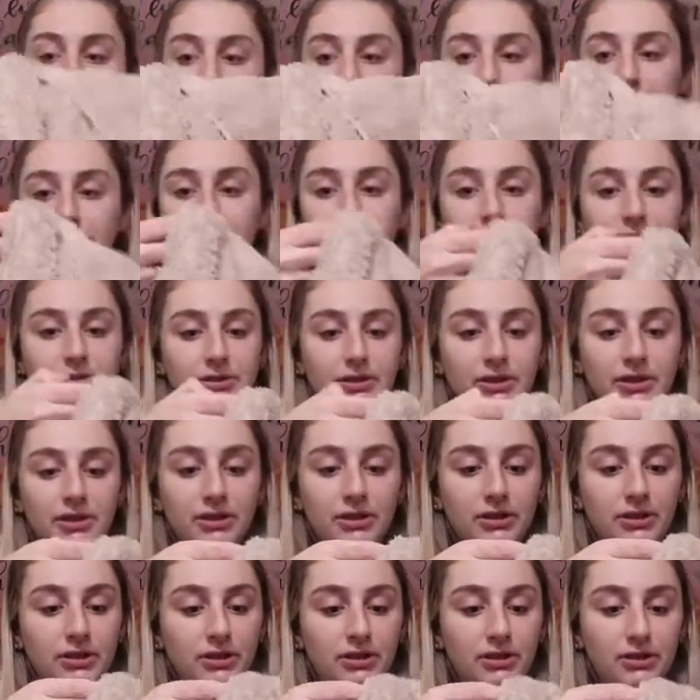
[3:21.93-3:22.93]

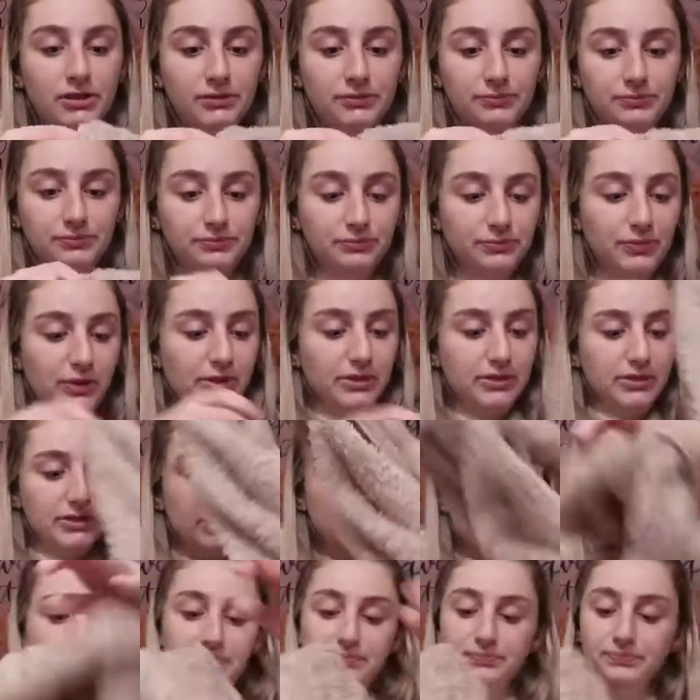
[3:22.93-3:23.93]

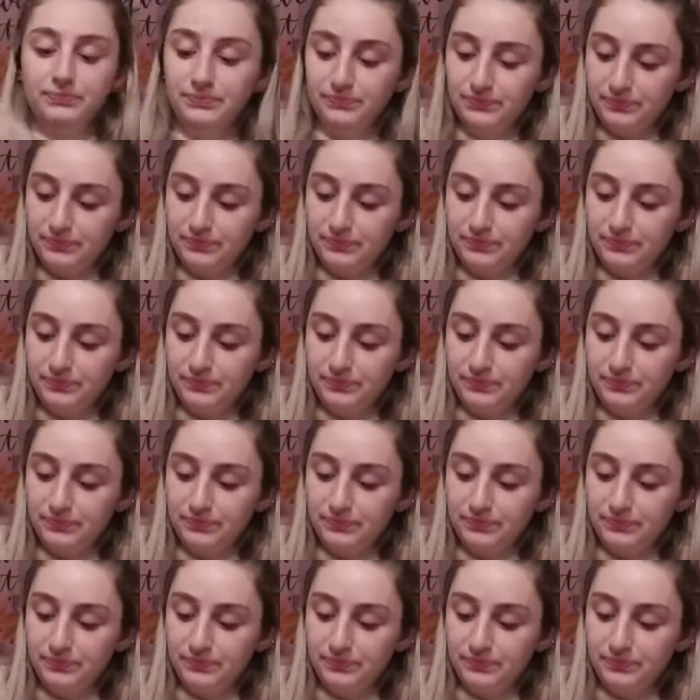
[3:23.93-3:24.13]
[no speech]